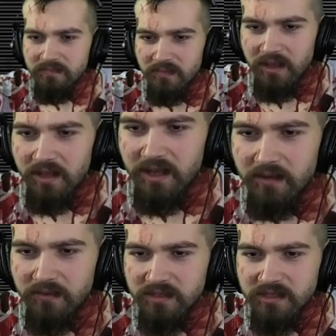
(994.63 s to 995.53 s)

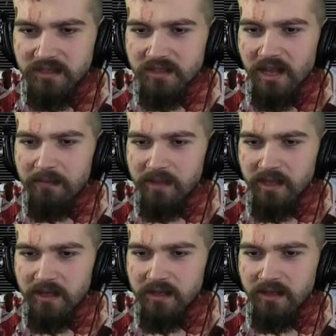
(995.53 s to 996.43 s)
Well, we'll just
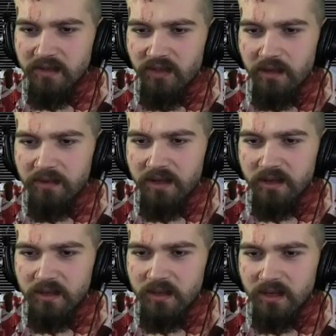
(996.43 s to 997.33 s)
calmly leave that
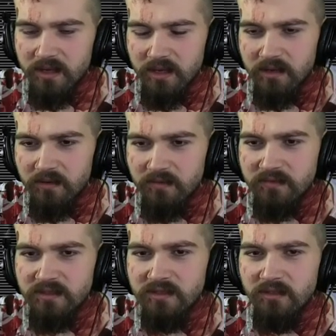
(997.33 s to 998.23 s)
behind.
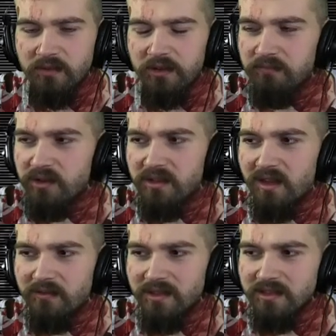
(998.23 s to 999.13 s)
It's no point in bringing
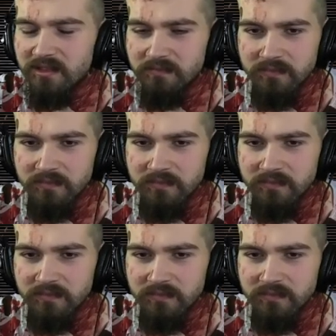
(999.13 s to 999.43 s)
that with us.